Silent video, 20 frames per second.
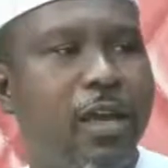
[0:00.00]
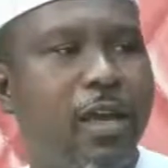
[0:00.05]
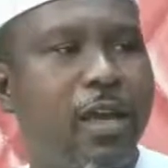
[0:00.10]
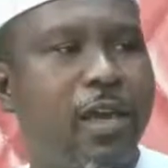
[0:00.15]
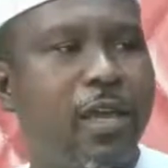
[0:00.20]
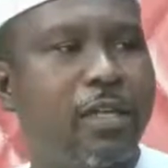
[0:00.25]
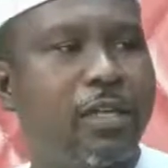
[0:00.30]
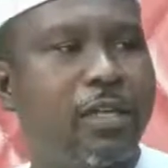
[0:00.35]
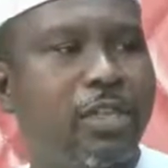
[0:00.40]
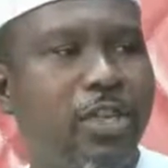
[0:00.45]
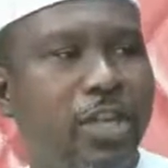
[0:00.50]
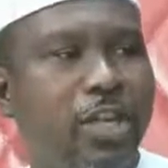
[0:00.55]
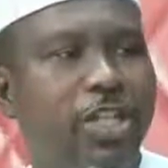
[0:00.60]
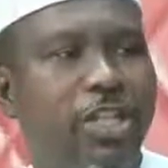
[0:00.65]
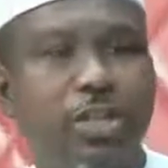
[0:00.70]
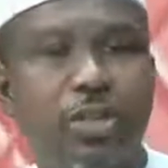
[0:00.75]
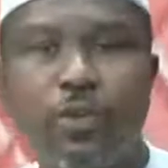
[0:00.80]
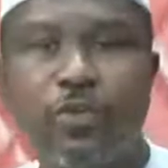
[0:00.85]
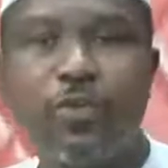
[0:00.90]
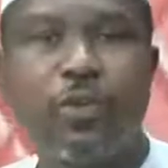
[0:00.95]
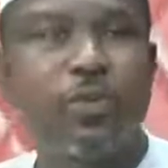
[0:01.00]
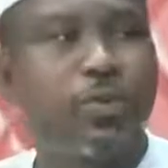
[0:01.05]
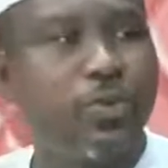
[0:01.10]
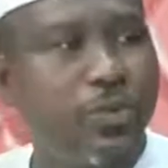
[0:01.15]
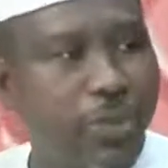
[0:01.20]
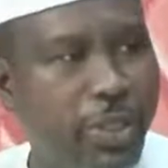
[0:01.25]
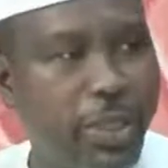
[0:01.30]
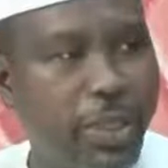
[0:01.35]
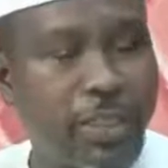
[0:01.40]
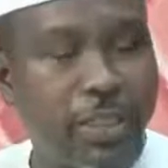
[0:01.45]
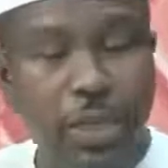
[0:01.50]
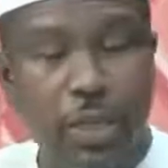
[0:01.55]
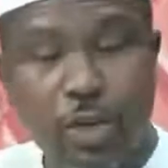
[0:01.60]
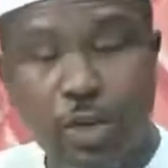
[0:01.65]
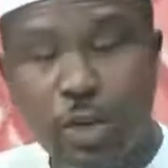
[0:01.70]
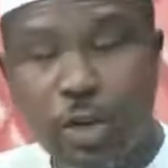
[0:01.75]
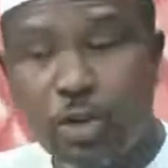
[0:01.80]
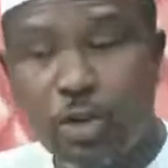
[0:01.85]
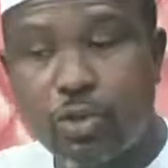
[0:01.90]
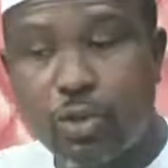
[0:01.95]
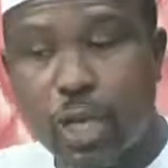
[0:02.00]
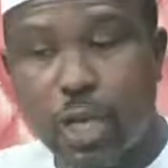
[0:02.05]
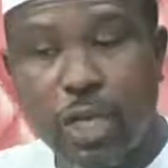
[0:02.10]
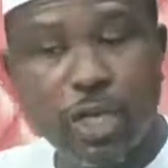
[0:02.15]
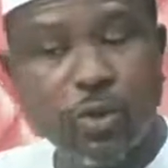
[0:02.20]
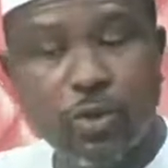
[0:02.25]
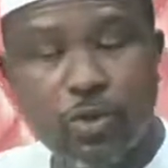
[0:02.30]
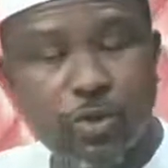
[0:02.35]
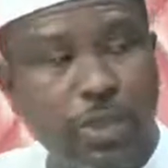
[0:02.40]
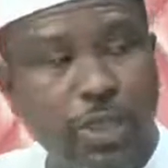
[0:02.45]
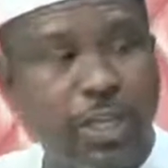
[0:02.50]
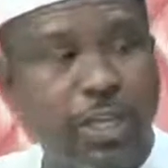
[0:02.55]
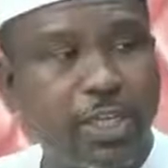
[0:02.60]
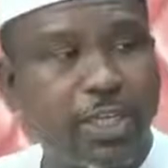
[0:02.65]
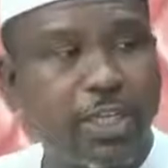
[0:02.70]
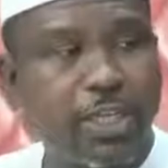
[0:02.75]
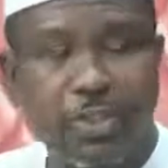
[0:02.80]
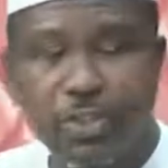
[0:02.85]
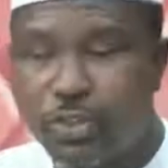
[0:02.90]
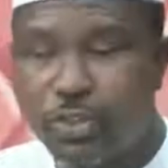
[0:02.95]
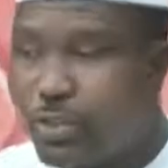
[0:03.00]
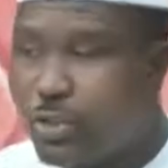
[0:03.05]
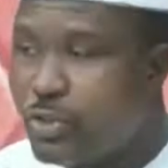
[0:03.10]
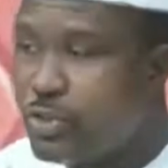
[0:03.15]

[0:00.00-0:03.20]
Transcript: citizens of Ogun State, not only in Ogun State institutions,